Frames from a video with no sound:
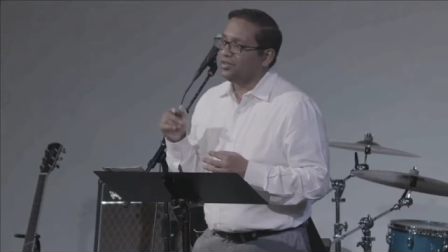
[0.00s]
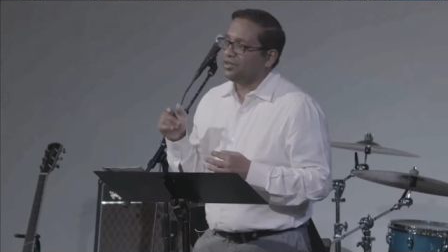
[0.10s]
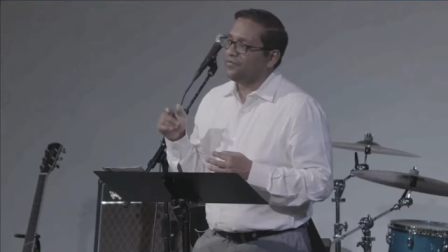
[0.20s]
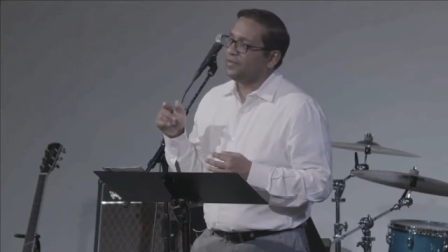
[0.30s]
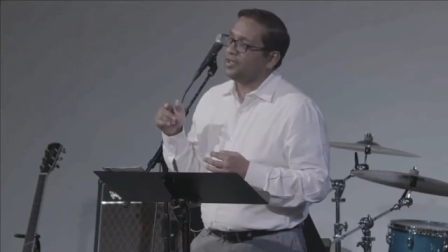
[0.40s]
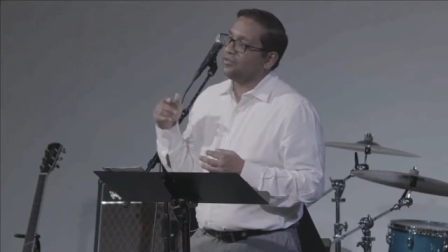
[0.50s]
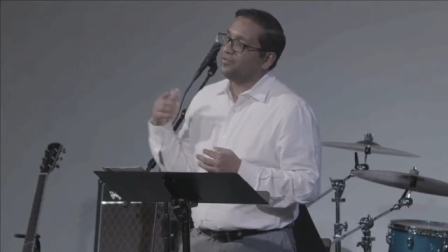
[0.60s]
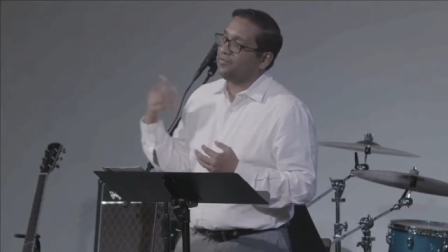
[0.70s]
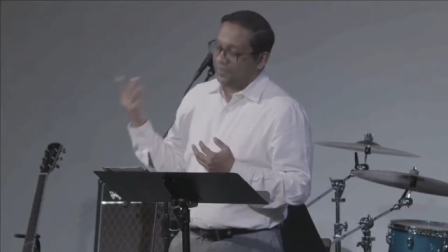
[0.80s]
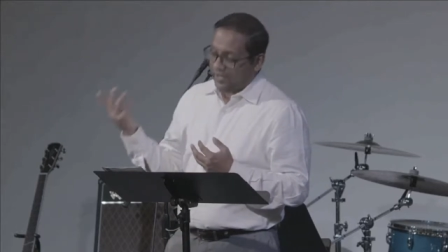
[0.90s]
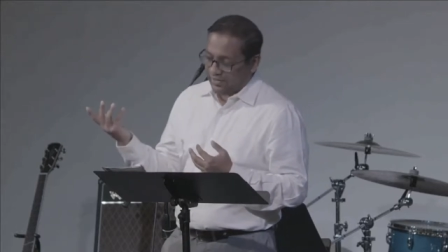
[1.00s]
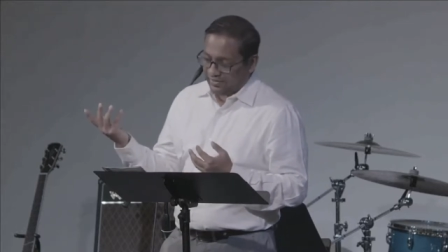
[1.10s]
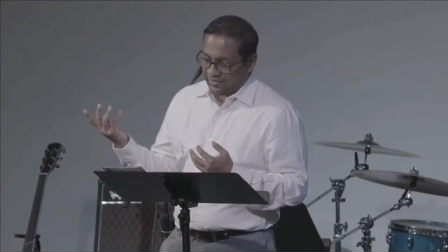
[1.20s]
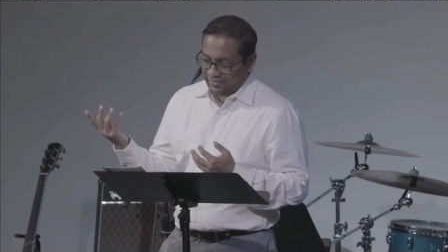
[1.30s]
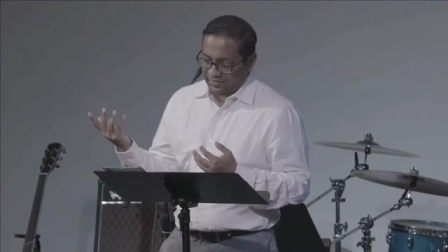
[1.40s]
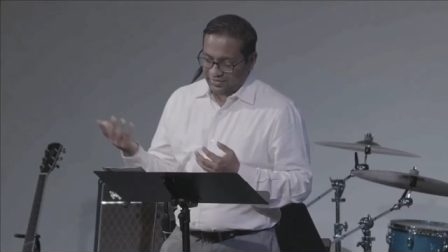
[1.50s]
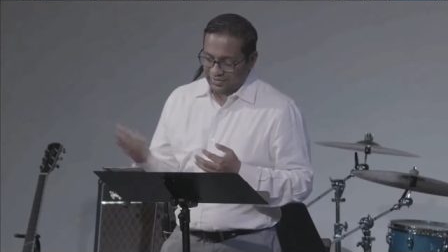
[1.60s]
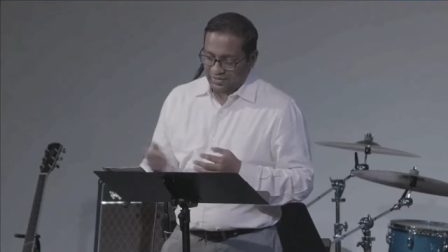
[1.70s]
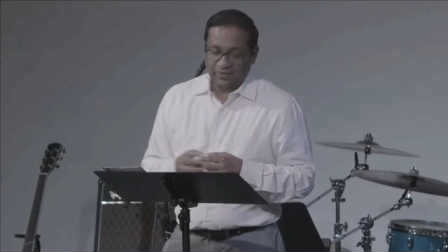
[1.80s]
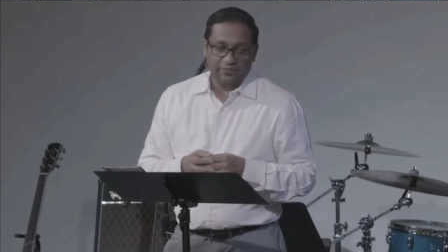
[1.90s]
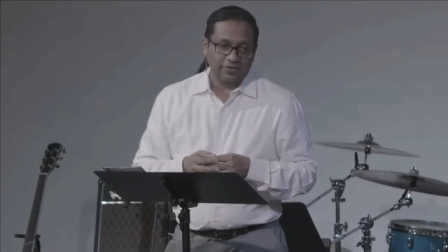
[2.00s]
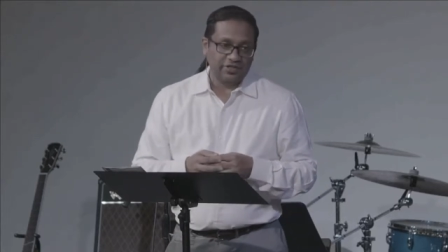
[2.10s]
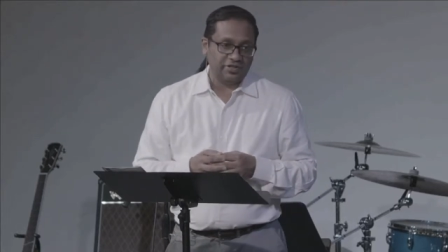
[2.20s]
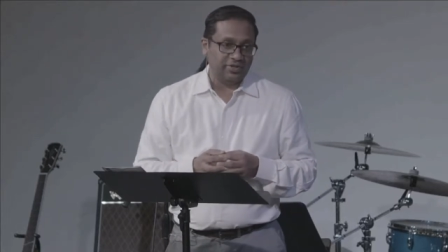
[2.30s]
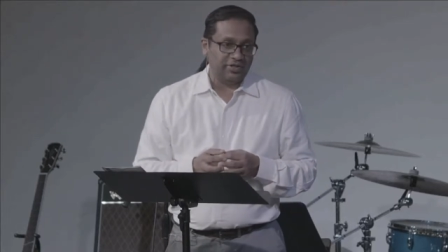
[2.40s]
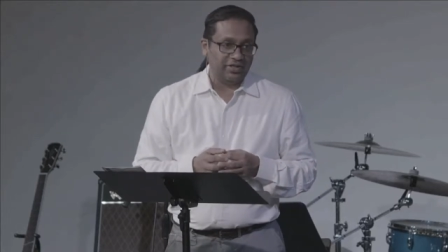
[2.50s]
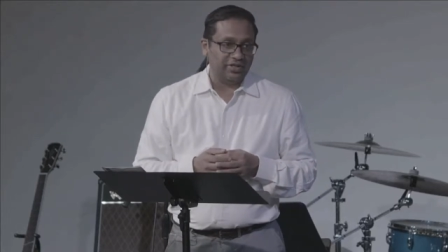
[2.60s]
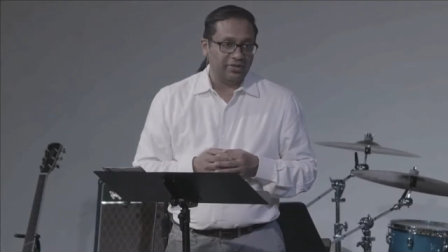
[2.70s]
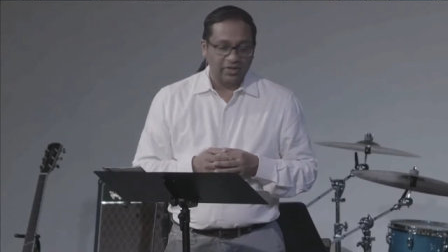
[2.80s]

the good fight of faith in 1 Timothy.